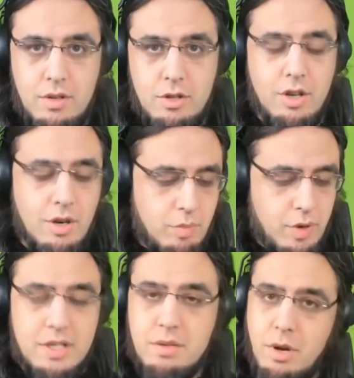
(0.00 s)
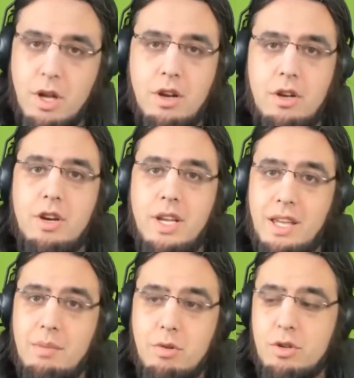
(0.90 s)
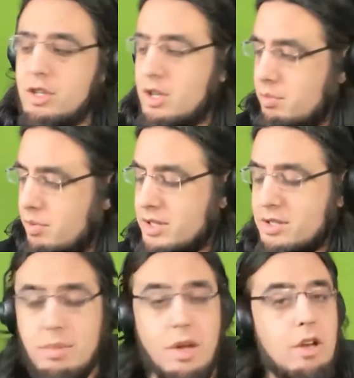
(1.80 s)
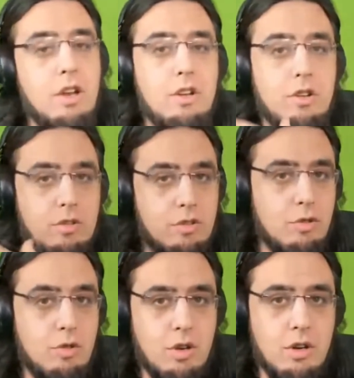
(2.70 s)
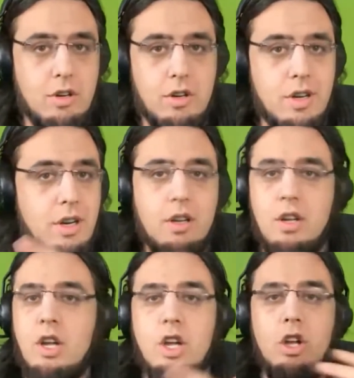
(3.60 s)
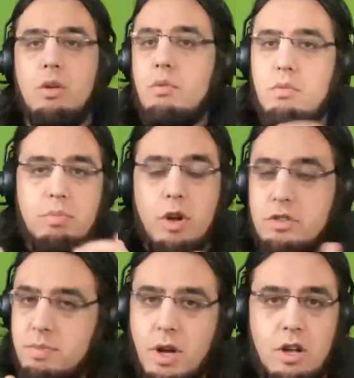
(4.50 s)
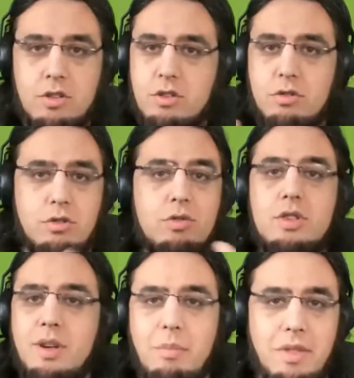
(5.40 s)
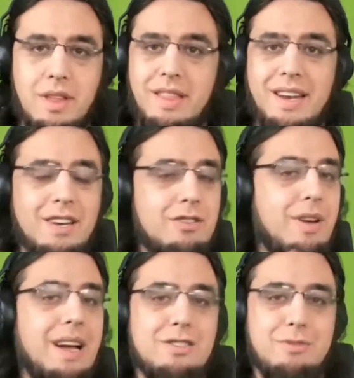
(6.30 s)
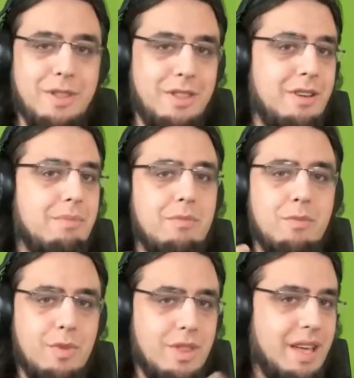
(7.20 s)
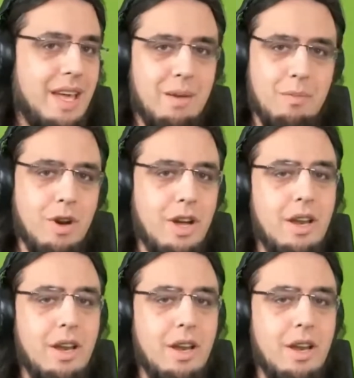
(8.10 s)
You're going to press a button on your keyboard. You're going to press a button on your controller. You're going to press buttons or do something that interacts with the game, right?